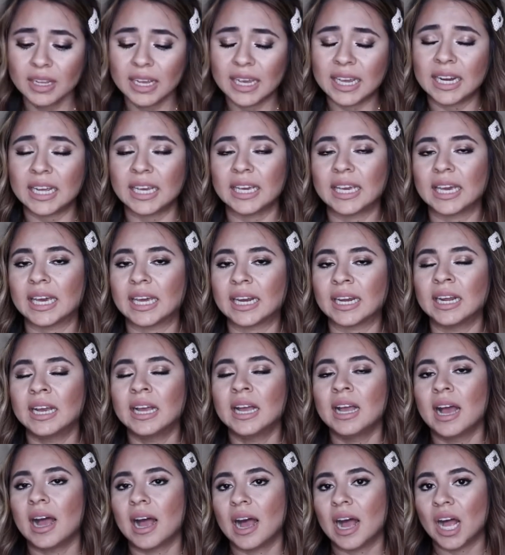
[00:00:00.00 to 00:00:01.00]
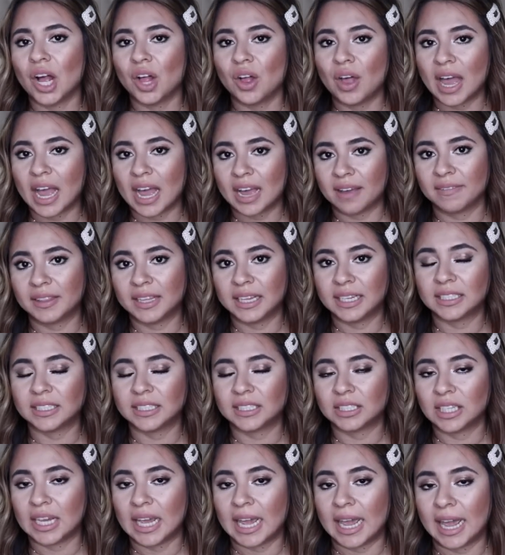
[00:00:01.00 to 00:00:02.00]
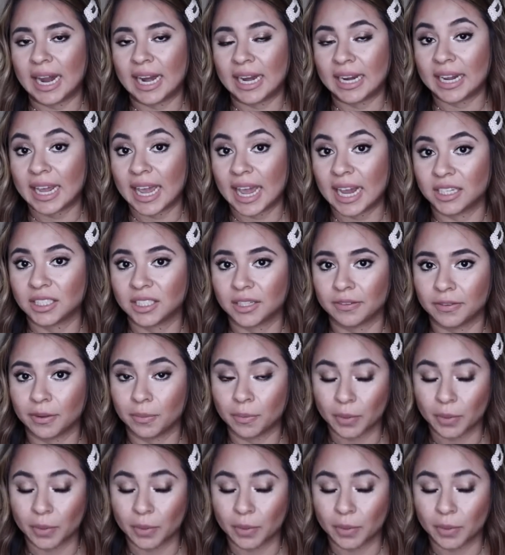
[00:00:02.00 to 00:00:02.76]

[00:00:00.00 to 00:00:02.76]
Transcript: And again, I'll have these in case of